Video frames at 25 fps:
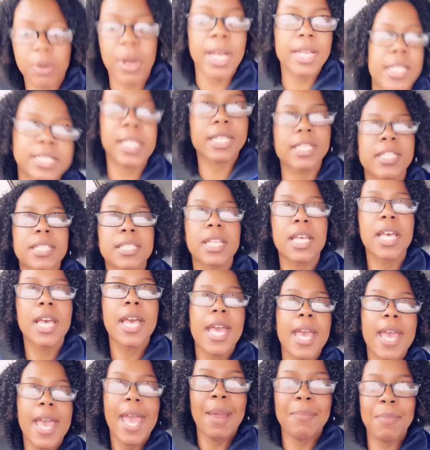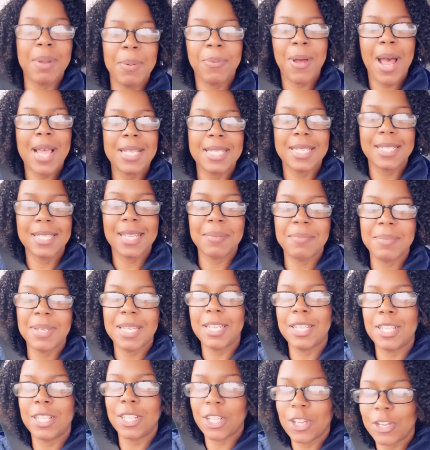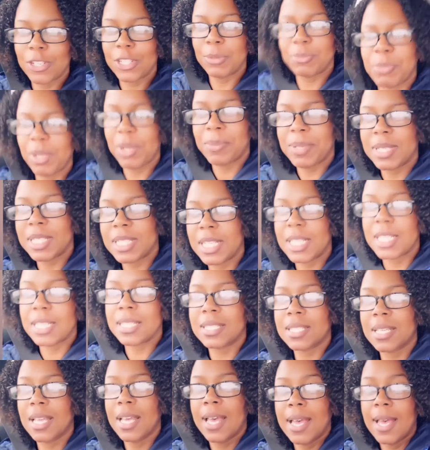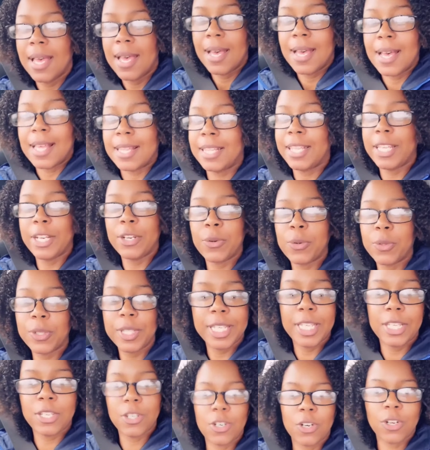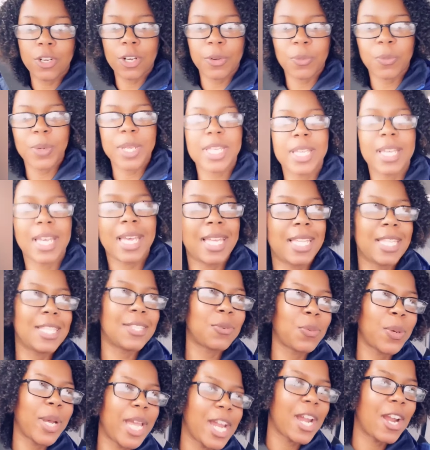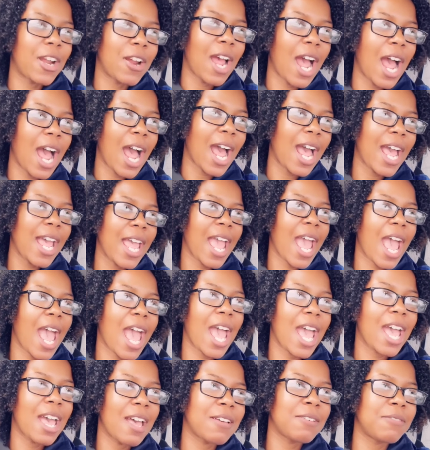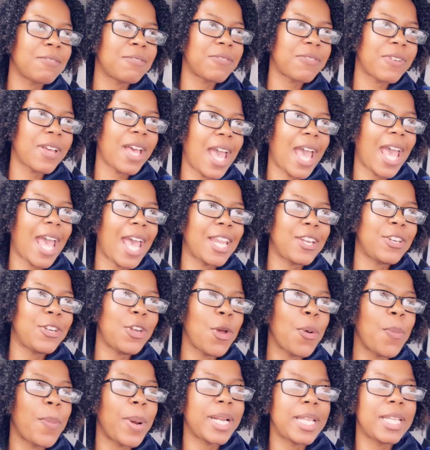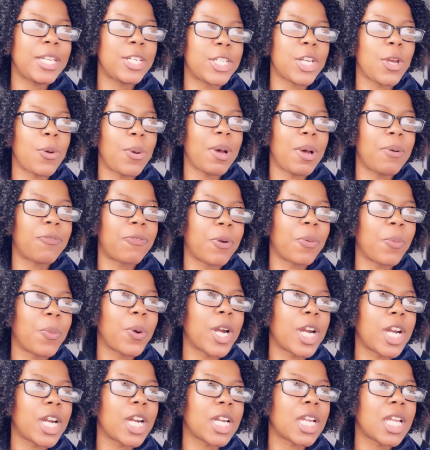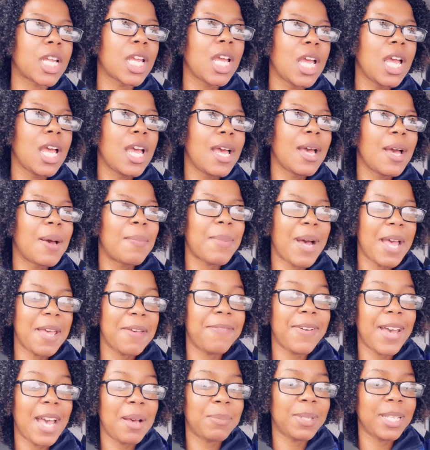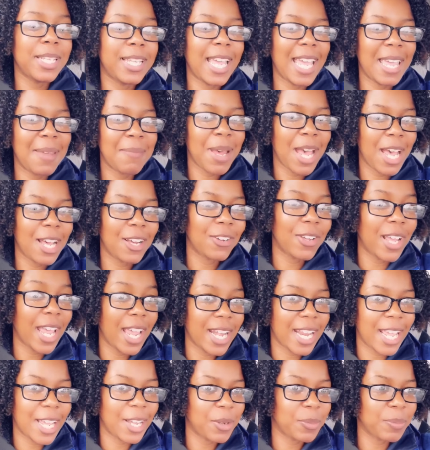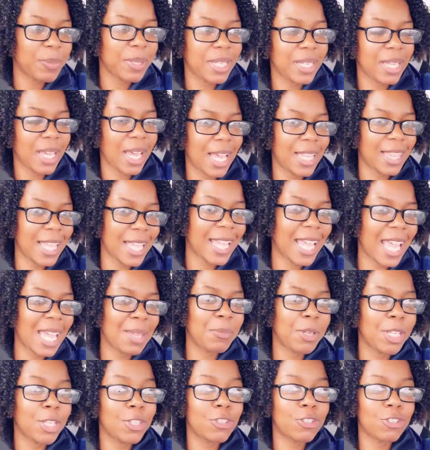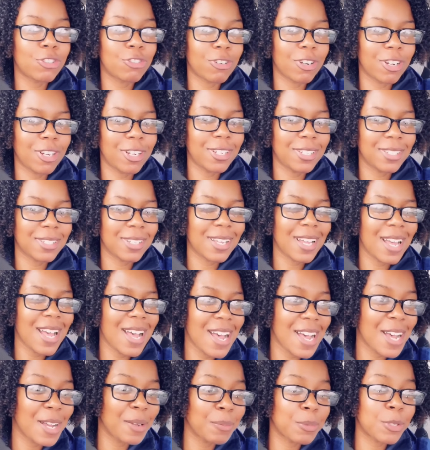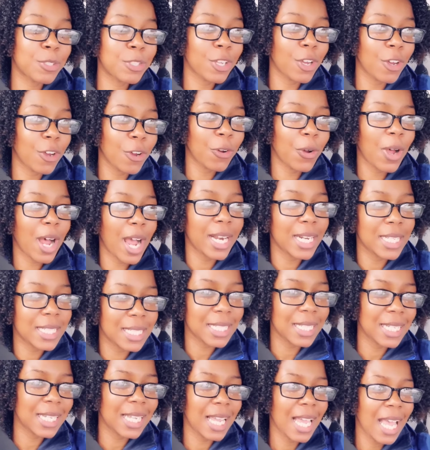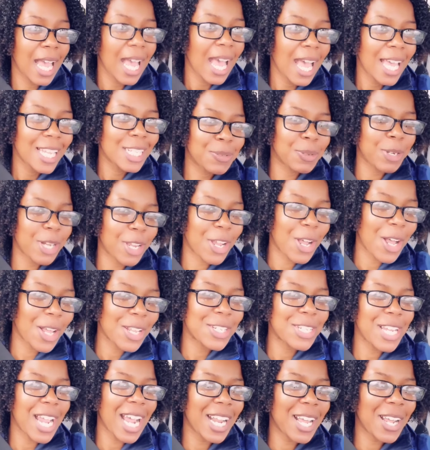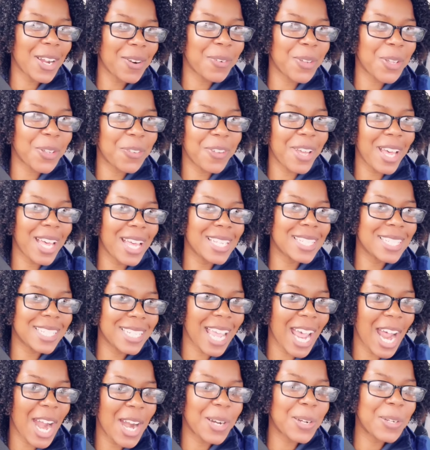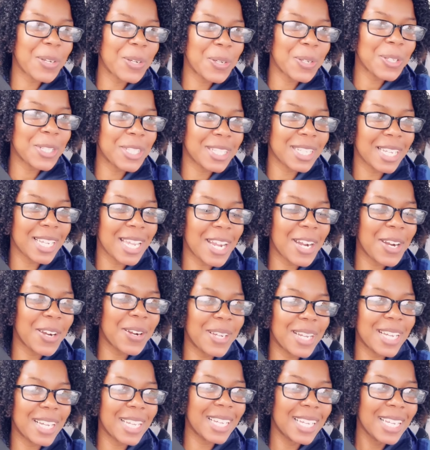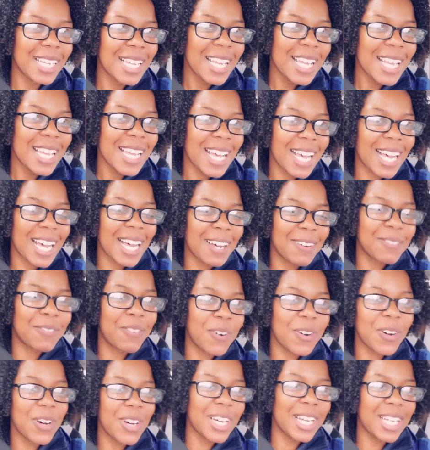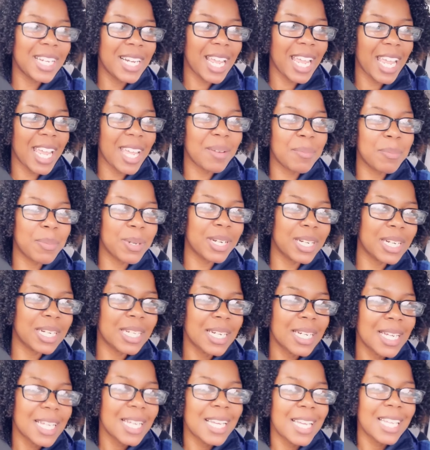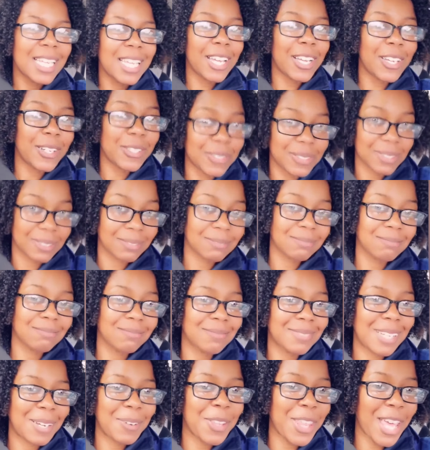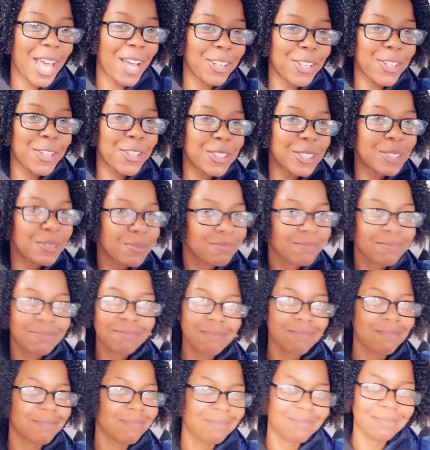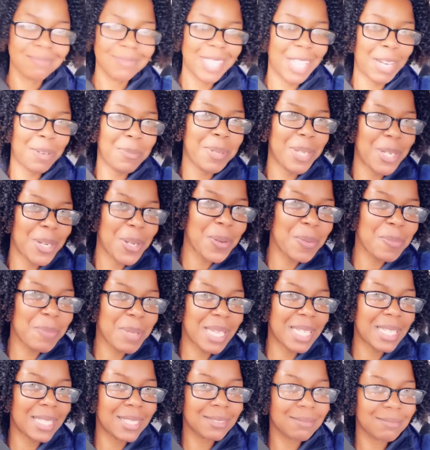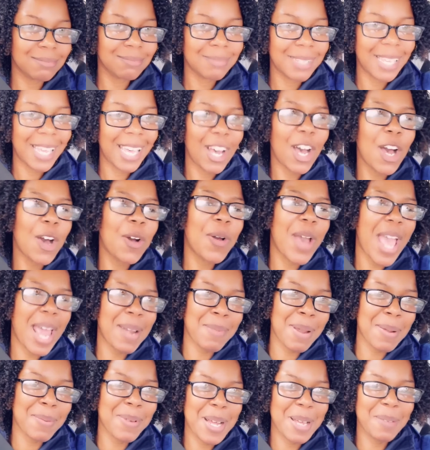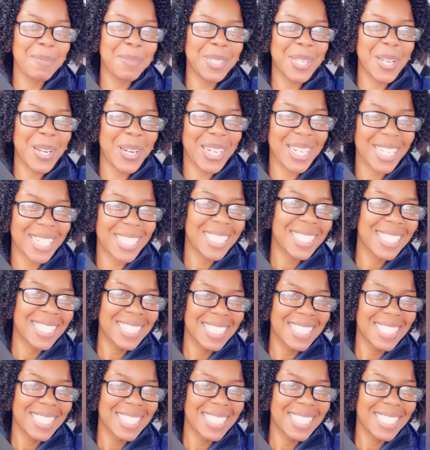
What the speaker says: process. And by process, I mean launching my business. Literally on weekends where I have had nobody show up for work, my family came out and helped me, and they came in strong. So honestly, I just want to call a shout out real fast. Carol, Sierra, Vaughn, Amber, yo, without you, there'd be no me. Oh, and my mom, sorry.